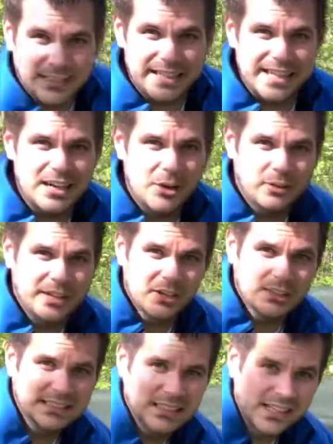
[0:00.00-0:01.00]
Eno gear
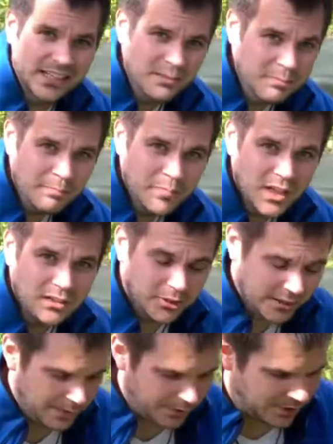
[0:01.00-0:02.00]
sling
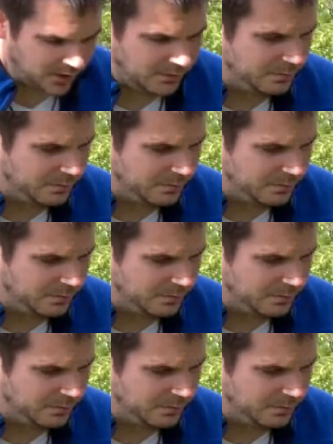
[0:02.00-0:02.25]
underneath here.